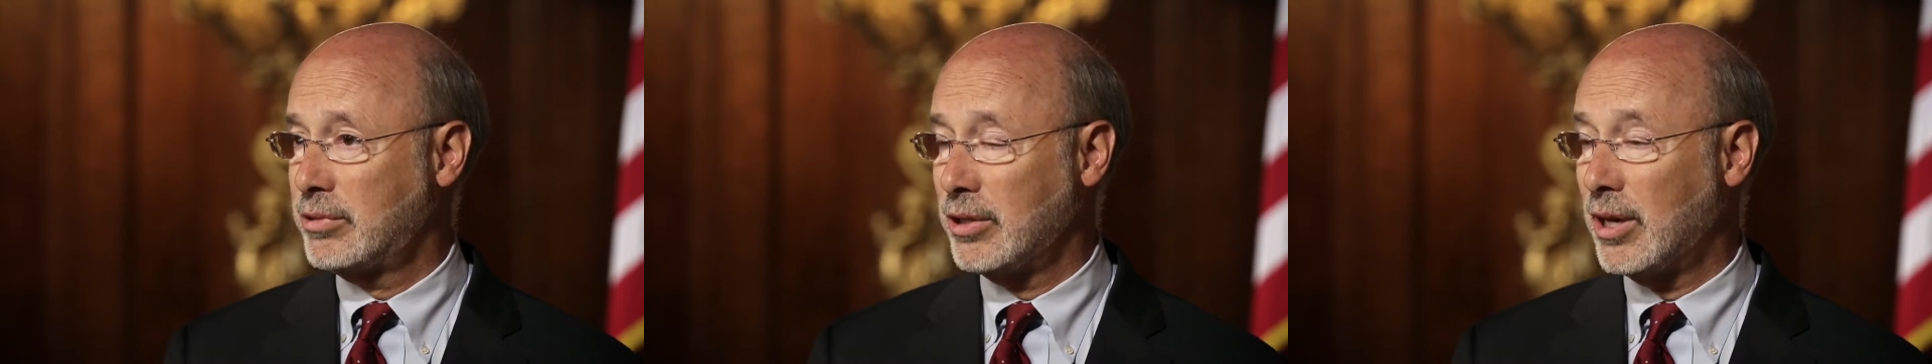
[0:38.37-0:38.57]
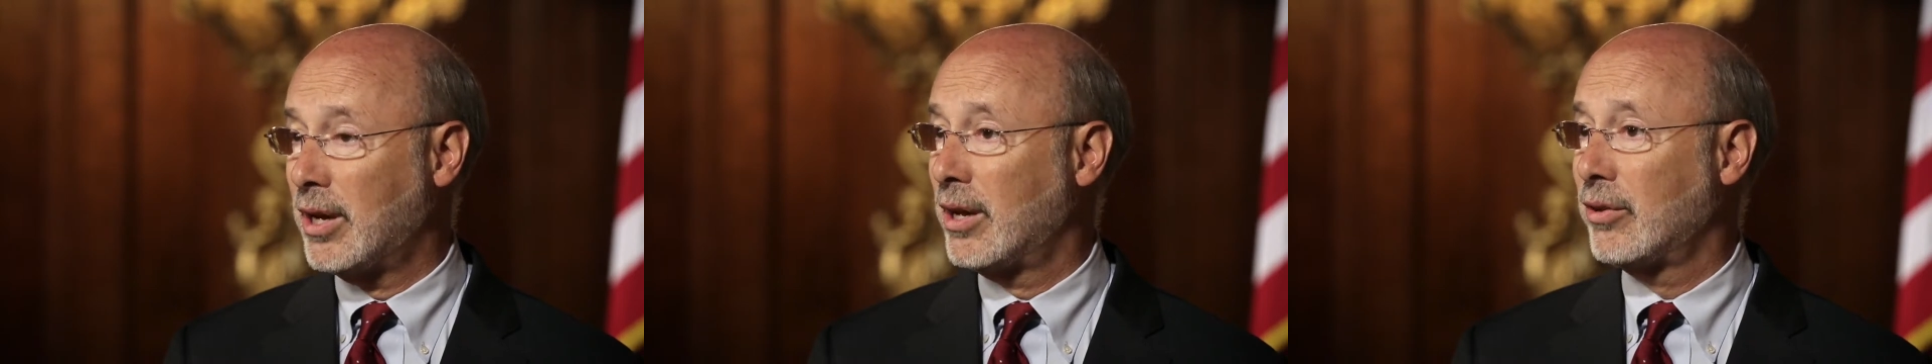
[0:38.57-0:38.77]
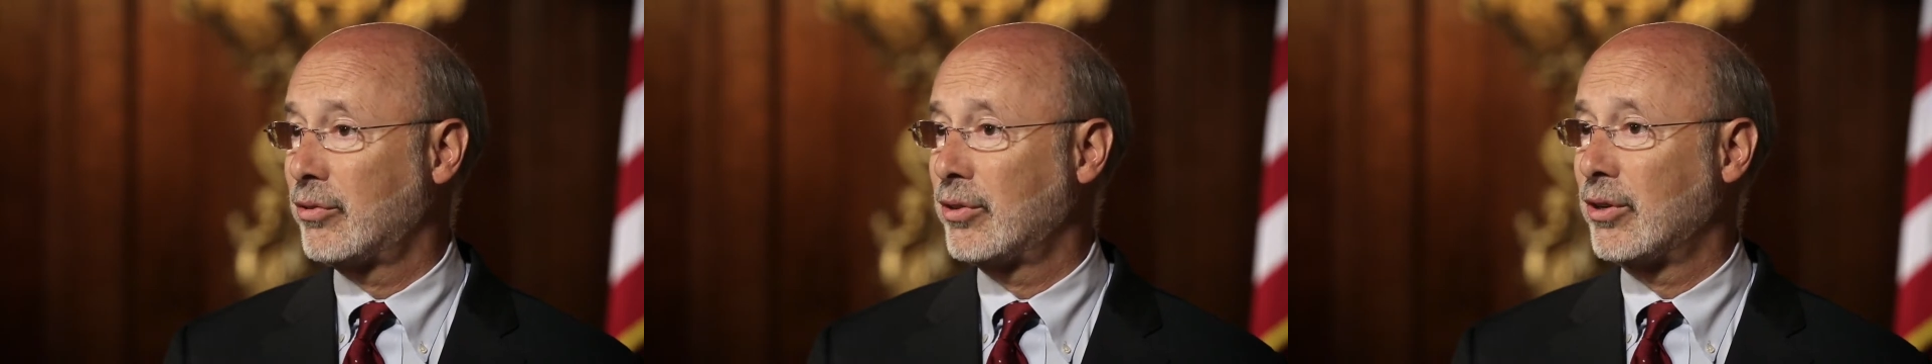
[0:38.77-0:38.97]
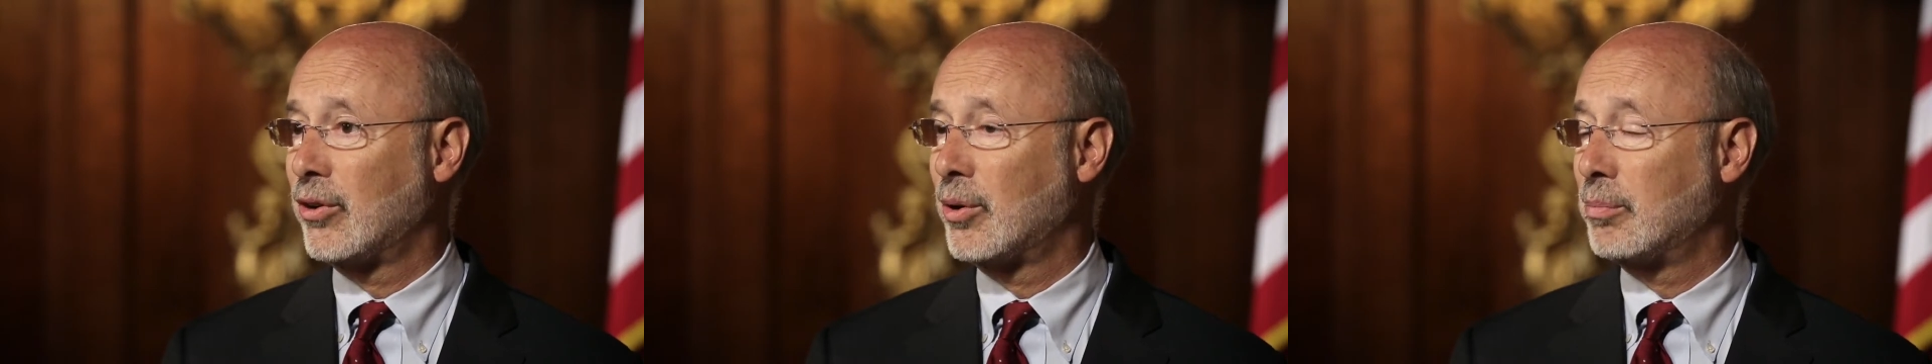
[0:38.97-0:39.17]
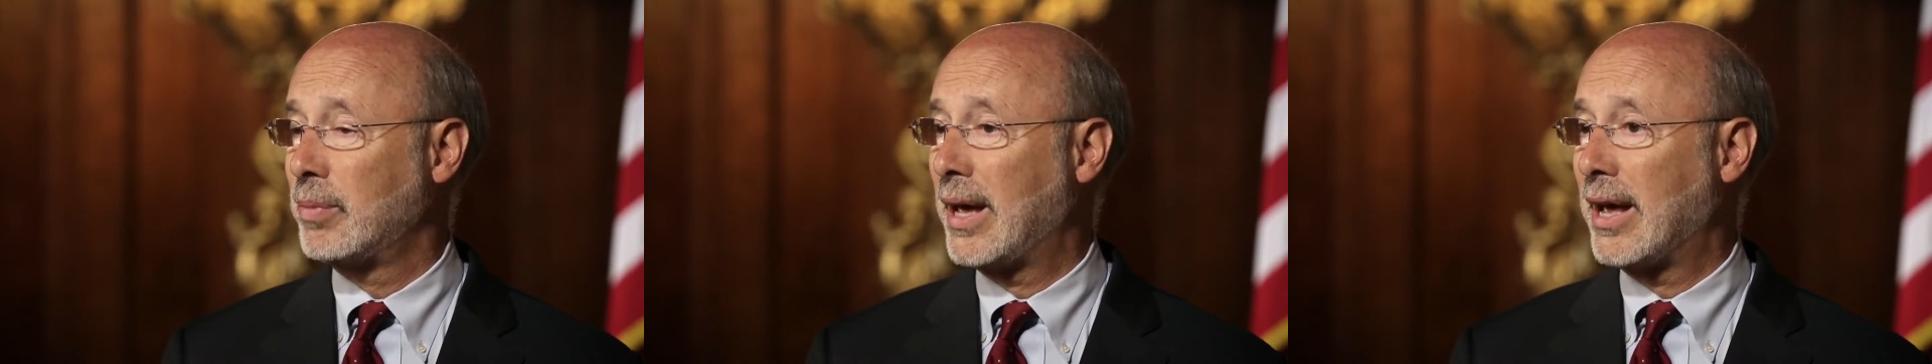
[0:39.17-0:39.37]
to us
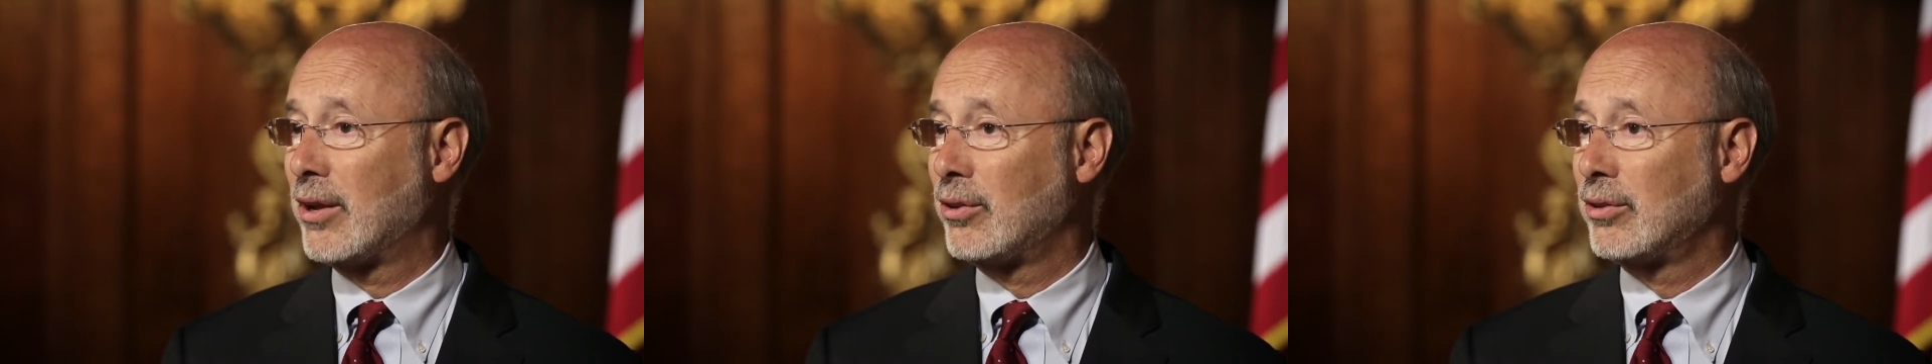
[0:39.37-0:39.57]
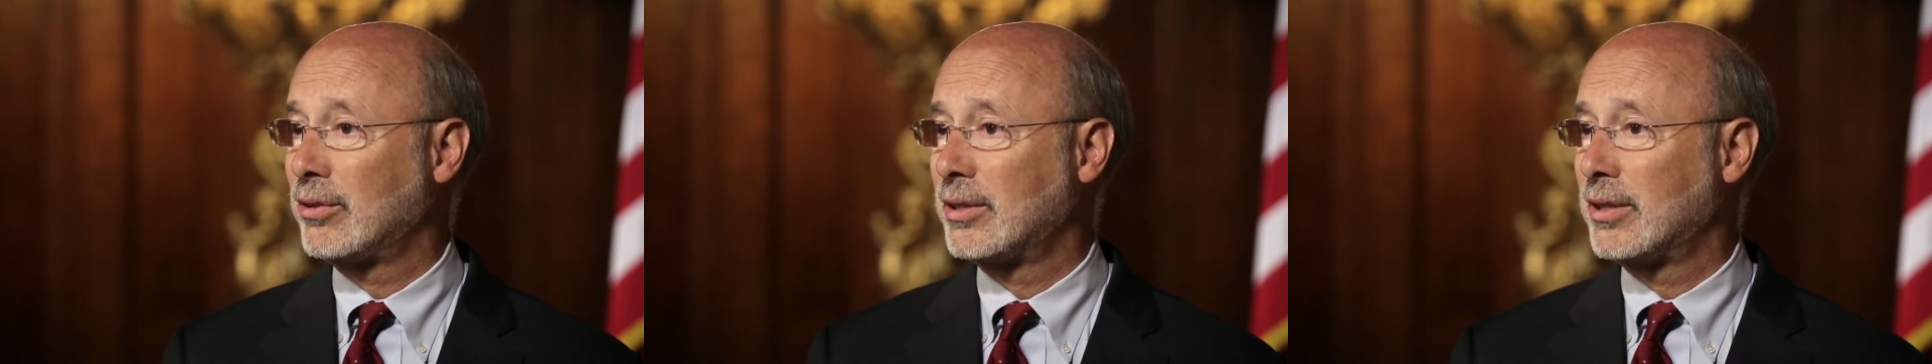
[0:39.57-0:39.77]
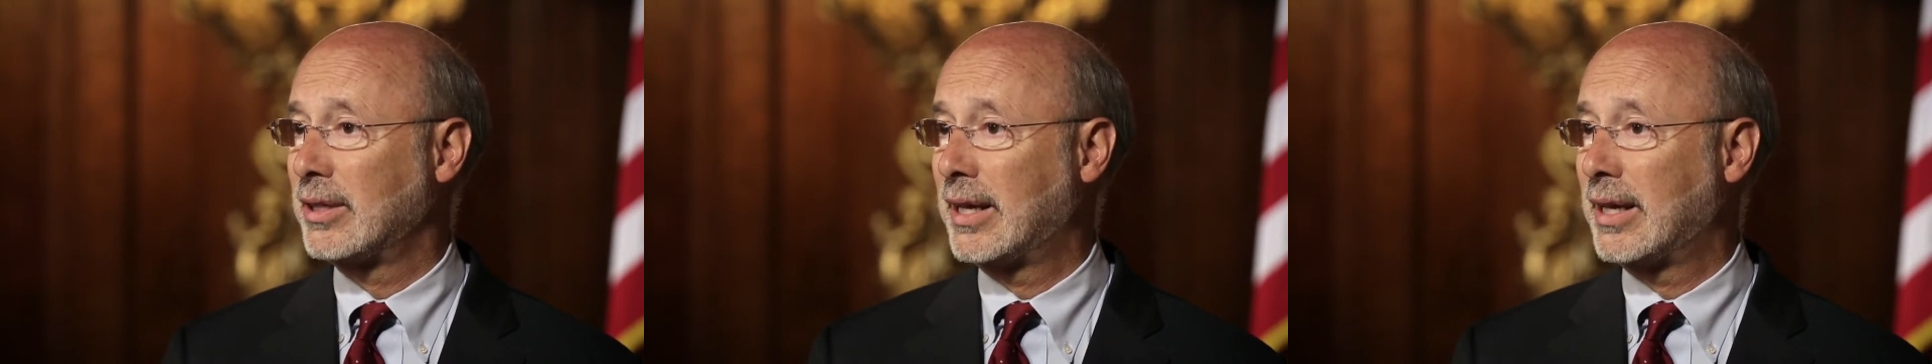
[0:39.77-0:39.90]
in our battle